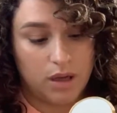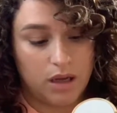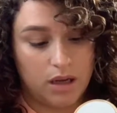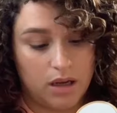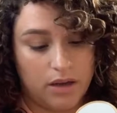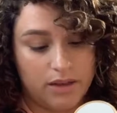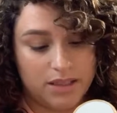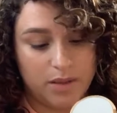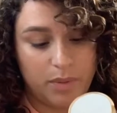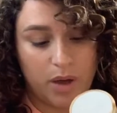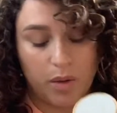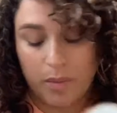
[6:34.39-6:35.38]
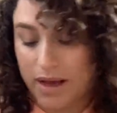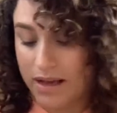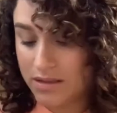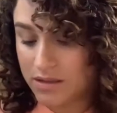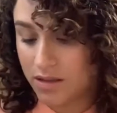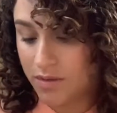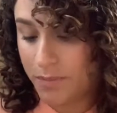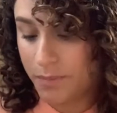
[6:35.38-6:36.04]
the deep hair mask,